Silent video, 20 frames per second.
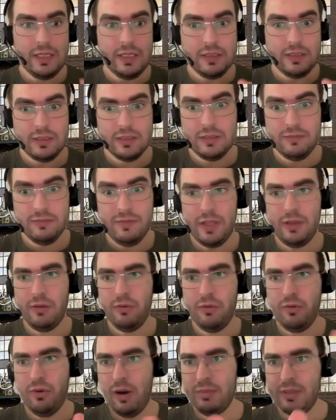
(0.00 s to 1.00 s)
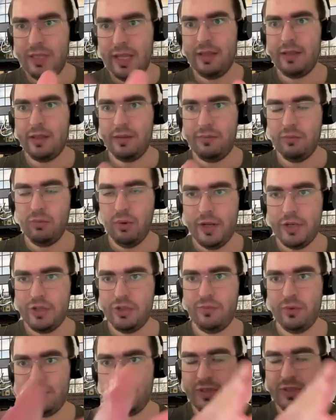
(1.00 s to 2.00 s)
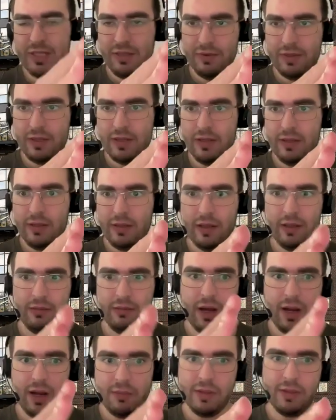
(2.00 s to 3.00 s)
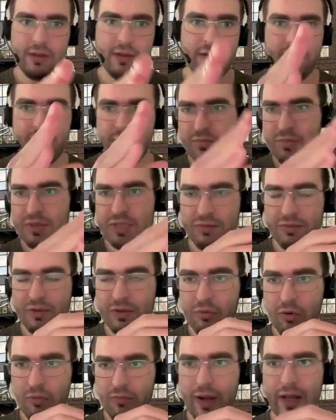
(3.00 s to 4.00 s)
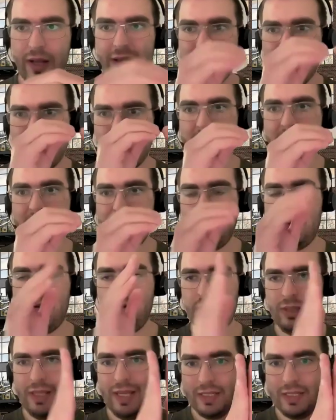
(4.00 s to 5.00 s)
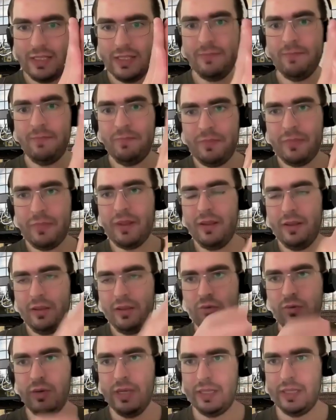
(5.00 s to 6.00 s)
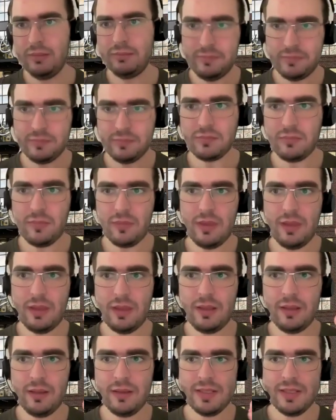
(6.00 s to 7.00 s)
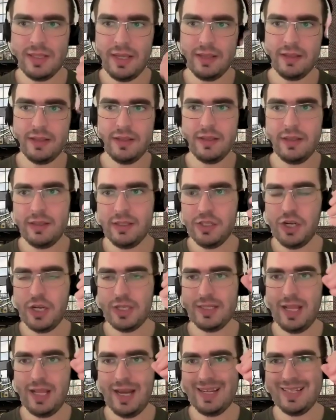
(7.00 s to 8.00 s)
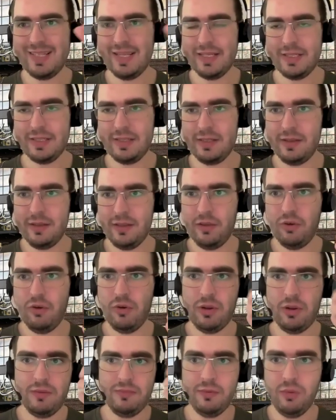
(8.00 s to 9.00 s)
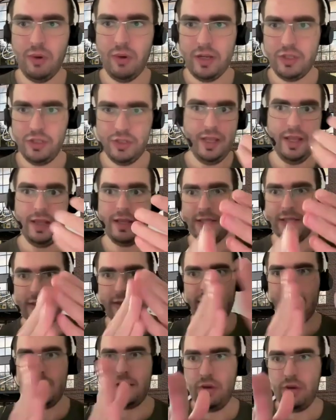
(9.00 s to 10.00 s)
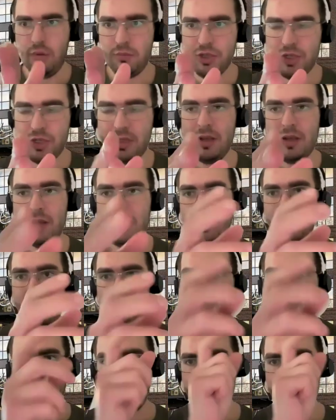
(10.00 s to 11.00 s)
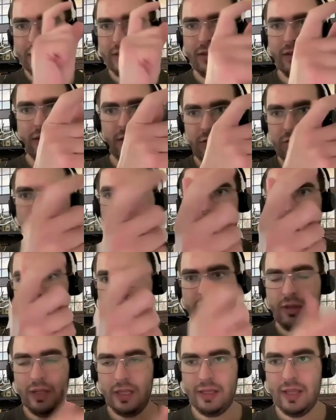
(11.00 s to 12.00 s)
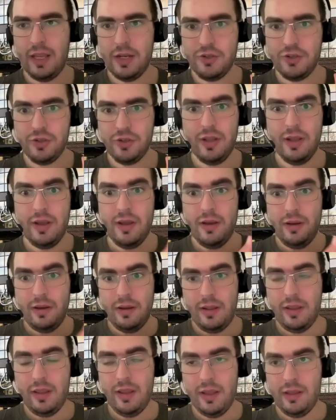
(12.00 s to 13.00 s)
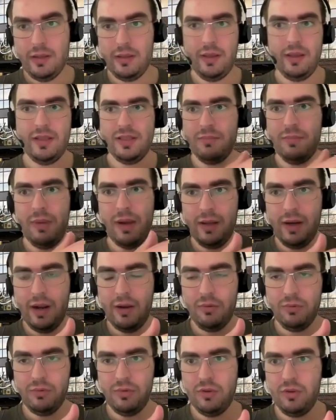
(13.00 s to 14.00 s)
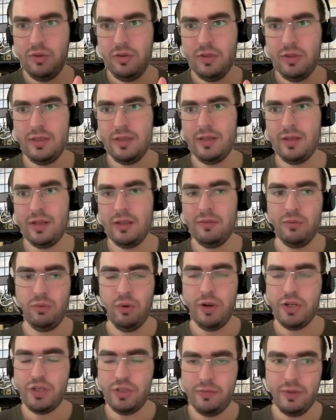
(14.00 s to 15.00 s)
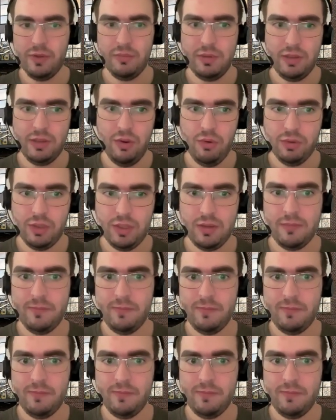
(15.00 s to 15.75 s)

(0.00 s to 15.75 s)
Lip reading: when you update configuration for specific environment, specific profile, specific context, you can then just access your configuration as real object with dot notation, and in the background, configuration will be loaded.